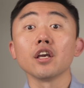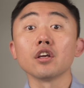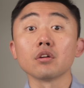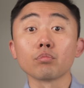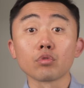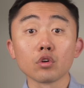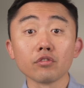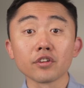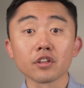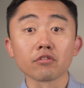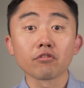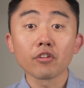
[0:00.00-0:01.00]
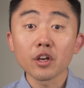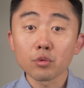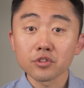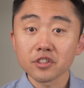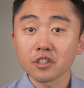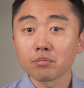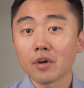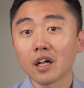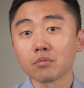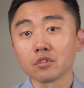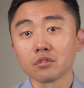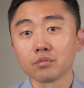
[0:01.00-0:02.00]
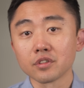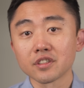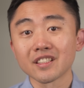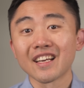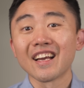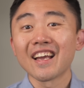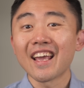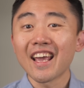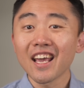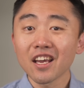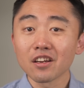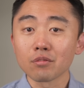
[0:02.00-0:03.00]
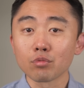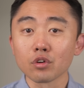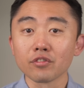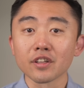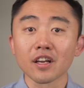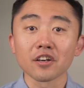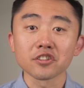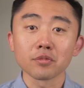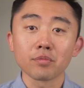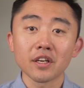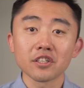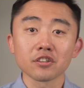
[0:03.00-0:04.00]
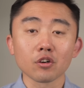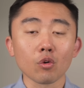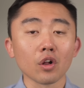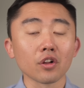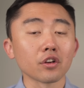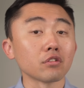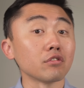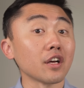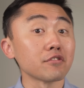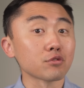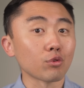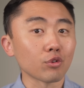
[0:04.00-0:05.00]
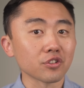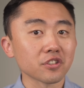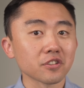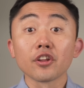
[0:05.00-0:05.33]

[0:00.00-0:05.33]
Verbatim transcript: in improving the frequency of bowel movements and improving the constipation quality of life scores.